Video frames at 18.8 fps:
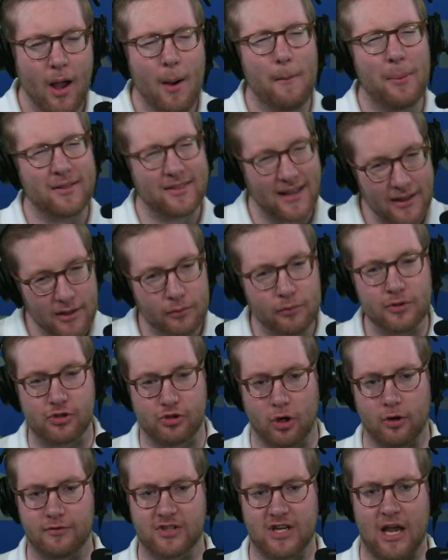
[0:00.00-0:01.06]
But then the
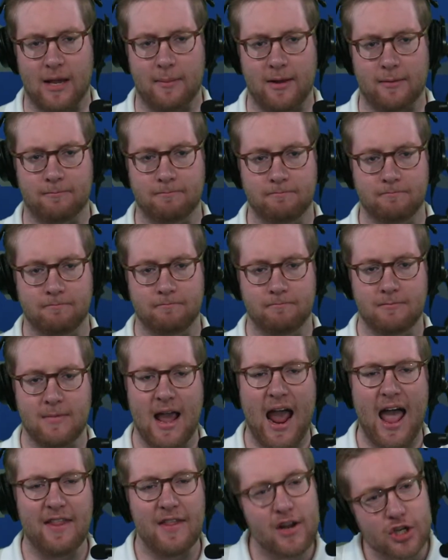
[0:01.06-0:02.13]
reserves came in
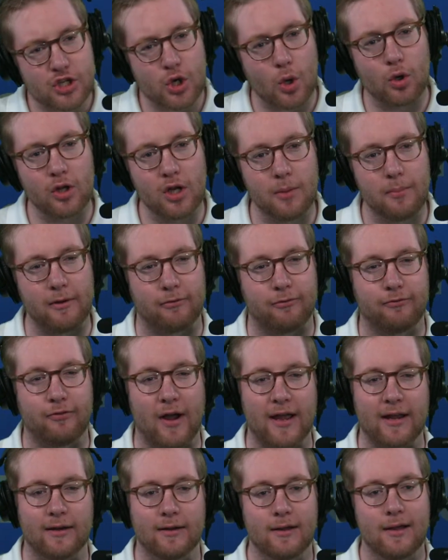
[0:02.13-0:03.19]
and they showed a little bit of
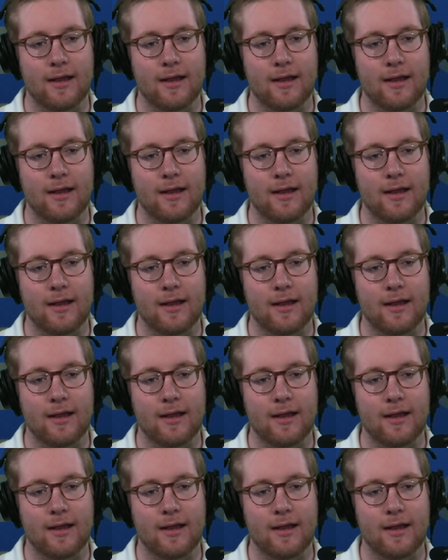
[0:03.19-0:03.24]
fight.